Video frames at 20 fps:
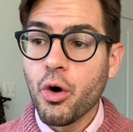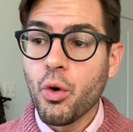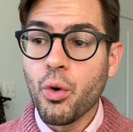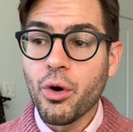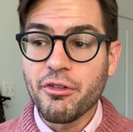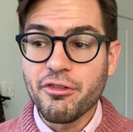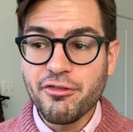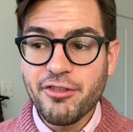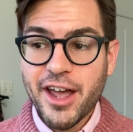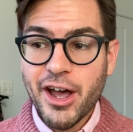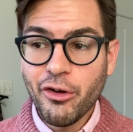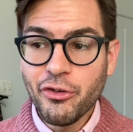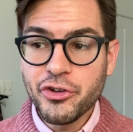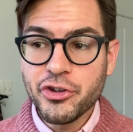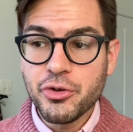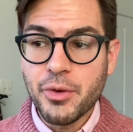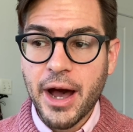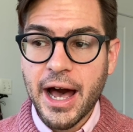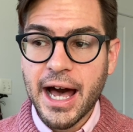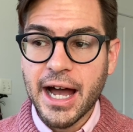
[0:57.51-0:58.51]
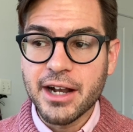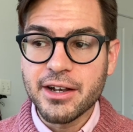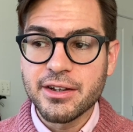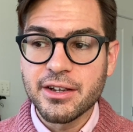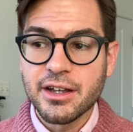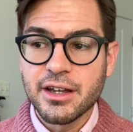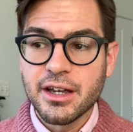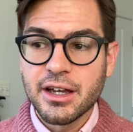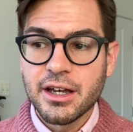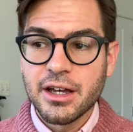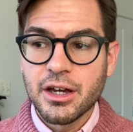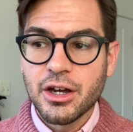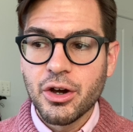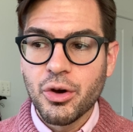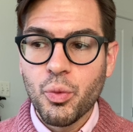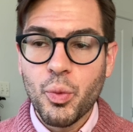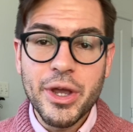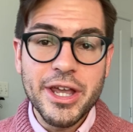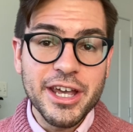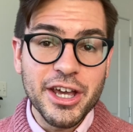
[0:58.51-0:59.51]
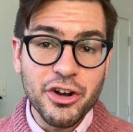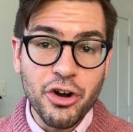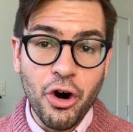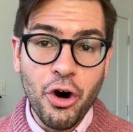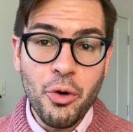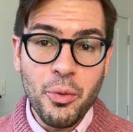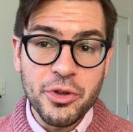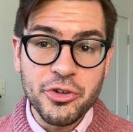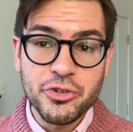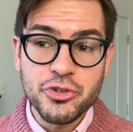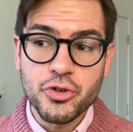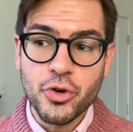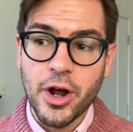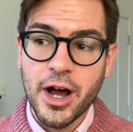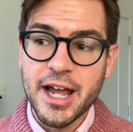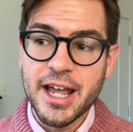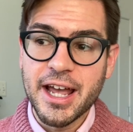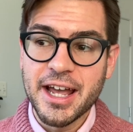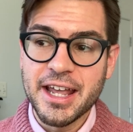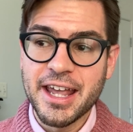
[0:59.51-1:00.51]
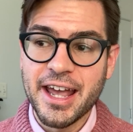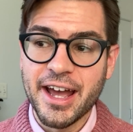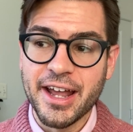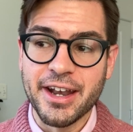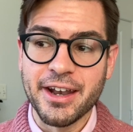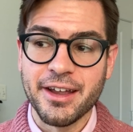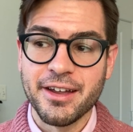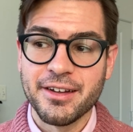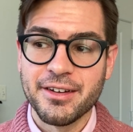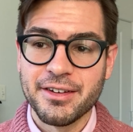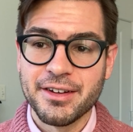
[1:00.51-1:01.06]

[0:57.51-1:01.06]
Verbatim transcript: or fail to act, we can always try again.